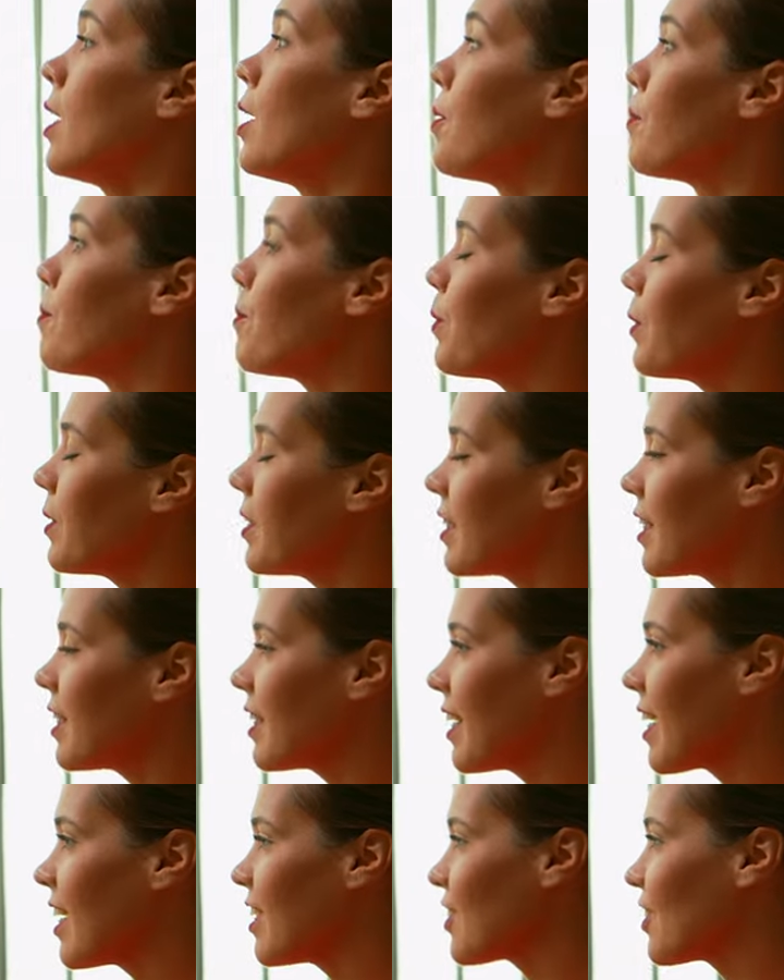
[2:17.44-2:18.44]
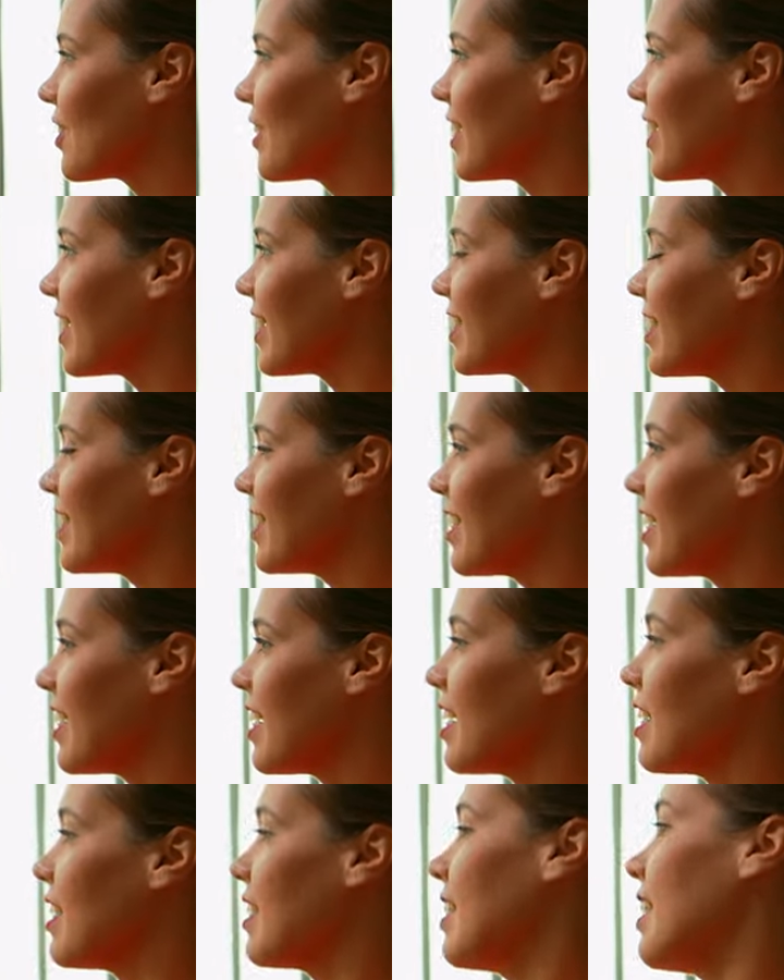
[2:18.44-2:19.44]
solutions available at
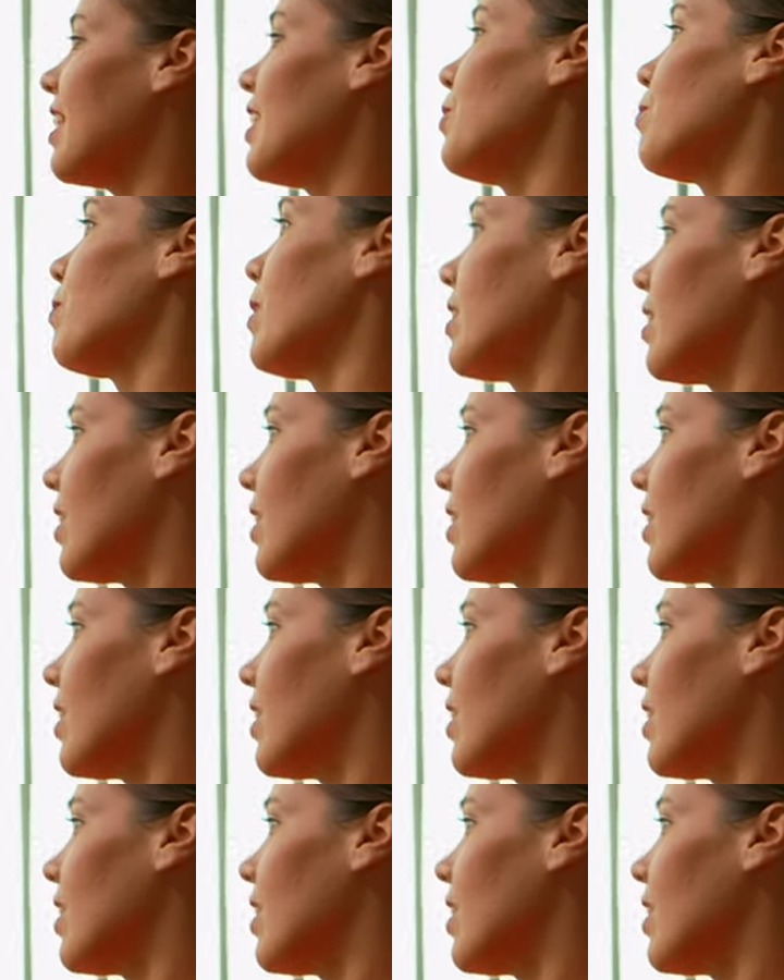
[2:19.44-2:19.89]
all kinds of